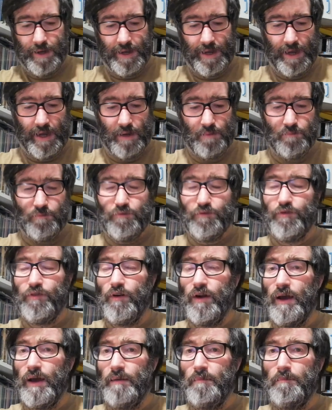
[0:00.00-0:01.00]
came
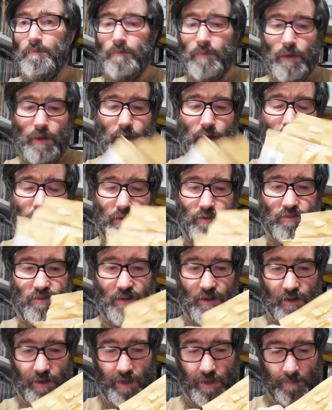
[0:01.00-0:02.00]
from
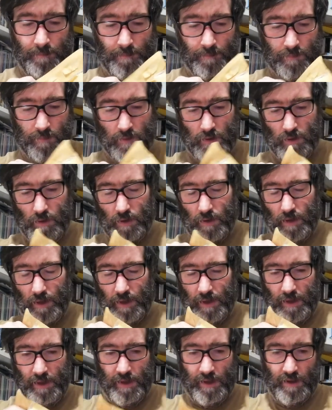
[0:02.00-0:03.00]
Jilly.
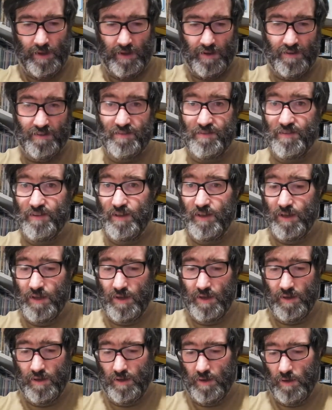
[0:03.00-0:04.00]
She
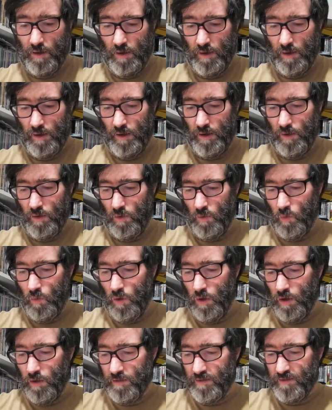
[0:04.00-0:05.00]

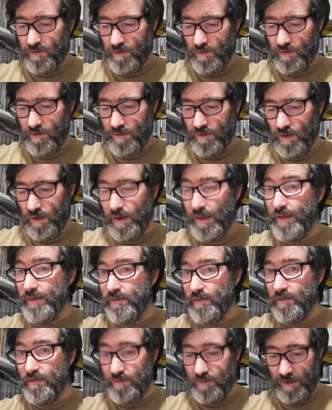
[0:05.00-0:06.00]
was the
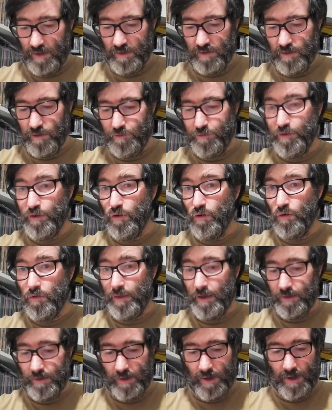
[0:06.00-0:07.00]
latest interview
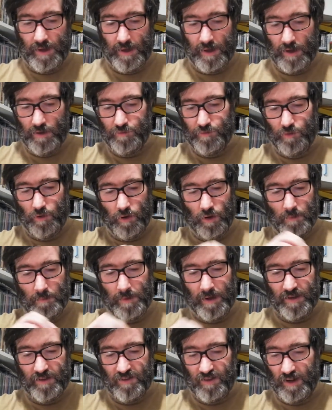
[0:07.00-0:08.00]
that I have on
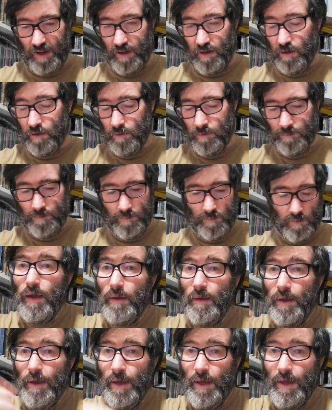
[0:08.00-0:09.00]
my channel,
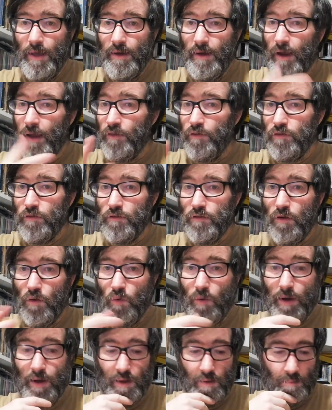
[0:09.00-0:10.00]
and I don't know
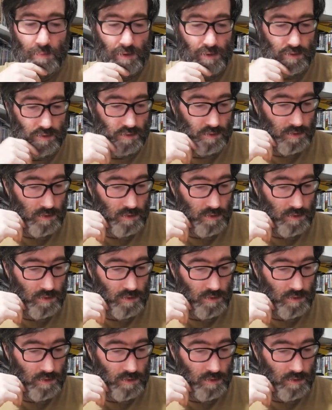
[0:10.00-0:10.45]
why, but